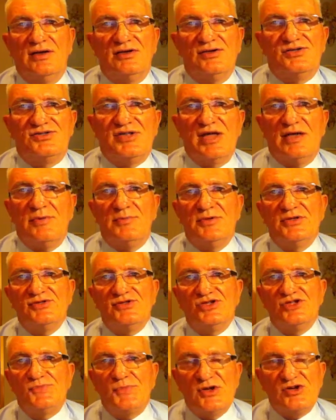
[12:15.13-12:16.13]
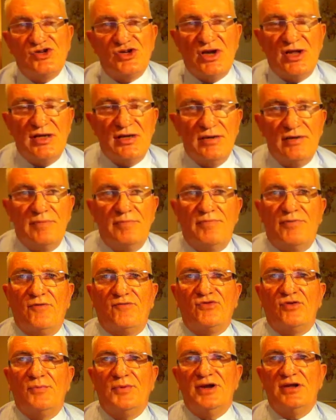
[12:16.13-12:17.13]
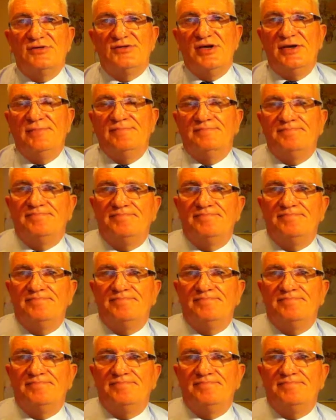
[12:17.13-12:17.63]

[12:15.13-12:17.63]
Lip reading: statements, especially profitability.